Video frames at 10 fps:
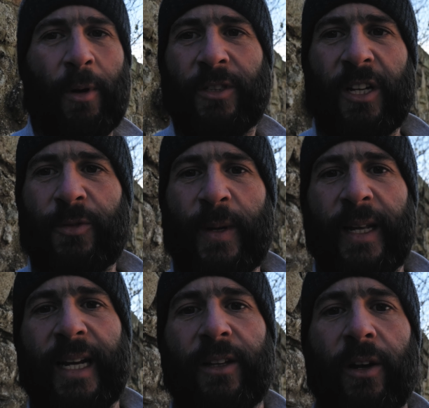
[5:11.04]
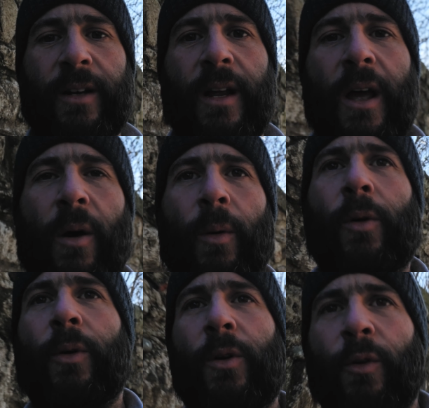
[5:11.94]
much this wee area done. We're
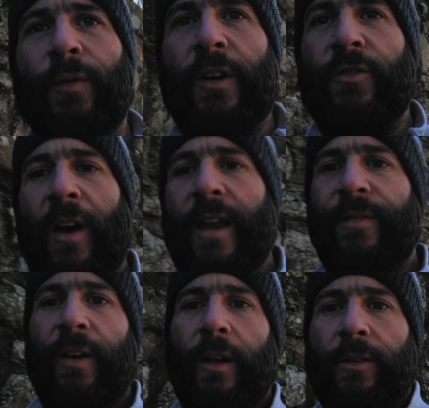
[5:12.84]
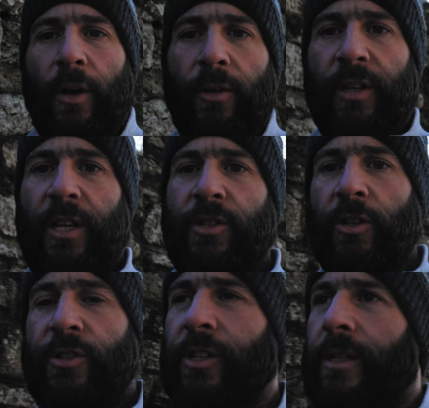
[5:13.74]
going to go for a drive down to the
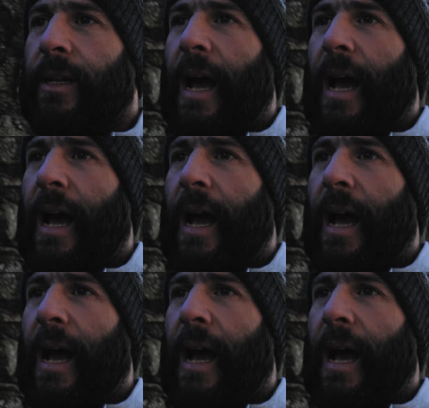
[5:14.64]
junction,